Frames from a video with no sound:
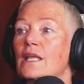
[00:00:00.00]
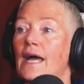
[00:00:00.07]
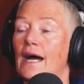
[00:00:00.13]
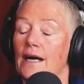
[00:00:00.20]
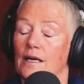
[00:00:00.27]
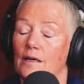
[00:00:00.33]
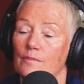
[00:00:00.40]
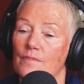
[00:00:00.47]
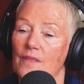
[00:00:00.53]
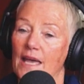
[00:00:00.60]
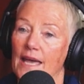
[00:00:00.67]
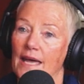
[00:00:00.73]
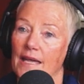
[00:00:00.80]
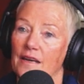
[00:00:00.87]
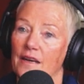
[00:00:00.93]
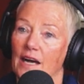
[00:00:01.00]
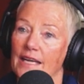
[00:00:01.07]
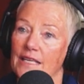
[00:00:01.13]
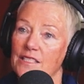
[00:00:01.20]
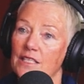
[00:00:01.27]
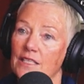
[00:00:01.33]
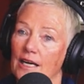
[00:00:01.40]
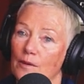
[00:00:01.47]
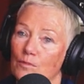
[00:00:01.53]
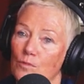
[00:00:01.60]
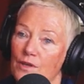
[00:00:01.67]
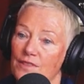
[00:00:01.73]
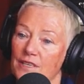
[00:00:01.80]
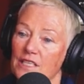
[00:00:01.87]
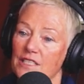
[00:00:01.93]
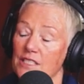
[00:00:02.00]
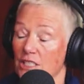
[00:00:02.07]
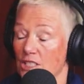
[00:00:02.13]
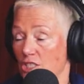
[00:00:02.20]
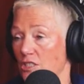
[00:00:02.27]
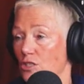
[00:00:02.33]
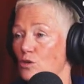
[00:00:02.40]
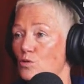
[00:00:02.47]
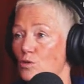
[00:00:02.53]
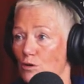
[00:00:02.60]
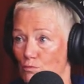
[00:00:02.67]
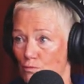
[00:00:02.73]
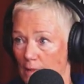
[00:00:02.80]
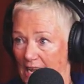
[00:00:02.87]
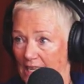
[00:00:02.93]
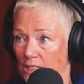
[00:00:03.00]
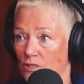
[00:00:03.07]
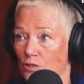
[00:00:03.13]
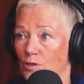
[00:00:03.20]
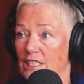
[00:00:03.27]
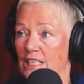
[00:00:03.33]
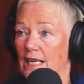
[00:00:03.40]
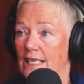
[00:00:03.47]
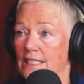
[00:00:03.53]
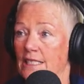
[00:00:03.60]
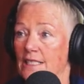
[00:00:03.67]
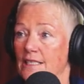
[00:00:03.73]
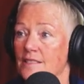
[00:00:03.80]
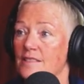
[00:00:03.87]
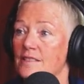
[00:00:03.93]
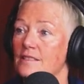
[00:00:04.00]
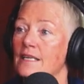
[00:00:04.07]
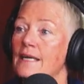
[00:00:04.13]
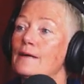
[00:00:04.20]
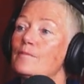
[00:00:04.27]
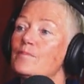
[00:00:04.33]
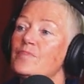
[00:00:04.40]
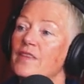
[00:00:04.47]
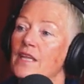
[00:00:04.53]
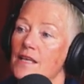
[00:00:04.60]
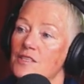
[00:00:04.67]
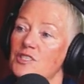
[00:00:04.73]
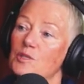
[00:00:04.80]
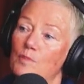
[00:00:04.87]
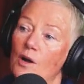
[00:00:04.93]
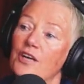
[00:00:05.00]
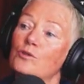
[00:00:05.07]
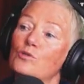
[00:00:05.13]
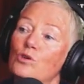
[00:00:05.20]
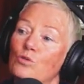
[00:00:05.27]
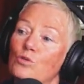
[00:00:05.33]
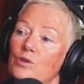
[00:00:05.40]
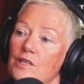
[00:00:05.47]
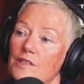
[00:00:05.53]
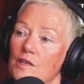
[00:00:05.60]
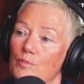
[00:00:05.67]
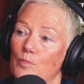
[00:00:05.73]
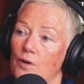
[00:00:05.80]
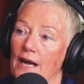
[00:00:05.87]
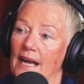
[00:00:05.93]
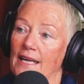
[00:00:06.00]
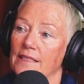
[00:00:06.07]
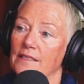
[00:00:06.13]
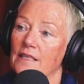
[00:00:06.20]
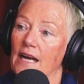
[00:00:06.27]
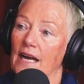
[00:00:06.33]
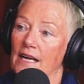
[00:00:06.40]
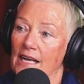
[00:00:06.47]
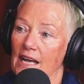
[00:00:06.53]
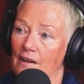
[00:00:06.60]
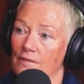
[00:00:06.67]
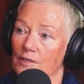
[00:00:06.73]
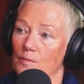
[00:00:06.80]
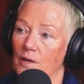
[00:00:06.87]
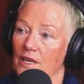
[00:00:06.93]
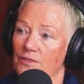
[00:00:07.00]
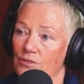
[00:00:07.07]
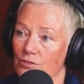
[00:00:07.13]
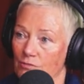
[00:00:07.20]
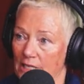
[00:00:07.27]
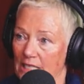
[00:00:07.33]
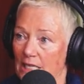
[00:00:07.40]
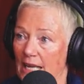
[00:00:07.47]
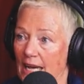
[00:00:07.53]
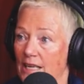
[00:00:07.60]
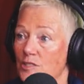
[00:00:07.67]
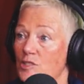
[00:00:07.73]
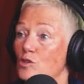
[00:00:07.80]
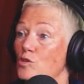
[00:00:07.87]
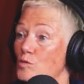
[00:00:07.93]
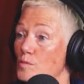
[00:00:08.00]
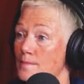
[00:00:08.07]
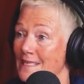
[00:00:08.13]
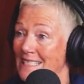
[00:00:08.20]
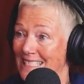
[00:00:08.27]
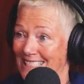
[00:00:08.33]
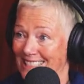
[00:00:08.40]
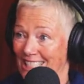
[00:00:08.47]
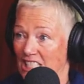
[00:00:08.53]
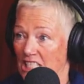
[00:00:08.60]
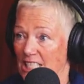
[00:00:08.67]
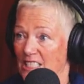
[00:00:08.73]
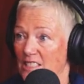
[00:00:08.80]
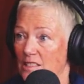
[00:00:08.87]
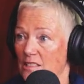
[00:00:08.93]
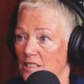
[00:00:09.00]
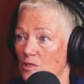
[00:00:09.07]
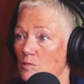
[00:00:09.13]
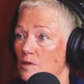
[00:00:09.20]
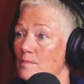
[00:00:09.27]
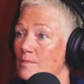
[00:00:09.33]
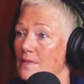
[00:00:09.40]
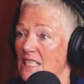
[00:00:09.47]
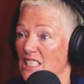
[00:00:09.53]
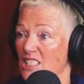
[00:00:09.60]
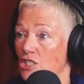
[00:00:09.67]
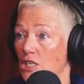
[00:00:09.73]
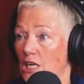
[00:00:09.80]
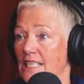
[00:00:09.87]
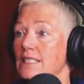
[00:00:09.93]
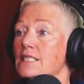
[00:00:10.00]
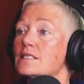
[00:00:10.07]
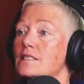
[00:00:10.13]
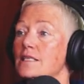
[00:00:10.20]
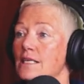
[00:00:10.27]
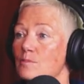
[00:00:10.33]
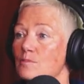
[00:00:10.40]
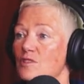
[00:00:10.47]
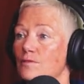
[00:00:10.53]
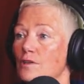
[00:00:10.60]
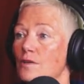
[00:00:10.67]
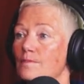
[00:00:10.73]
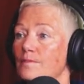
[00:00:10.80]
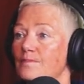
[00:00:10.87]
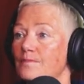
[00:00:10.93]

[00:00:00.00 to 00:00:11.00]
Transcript: Um, and I ended up with a condition called arachnoiditis. Mm-hmm. Now, the spinal cord and the brain are covered by three layers called meninges. That's where meningitis comes from.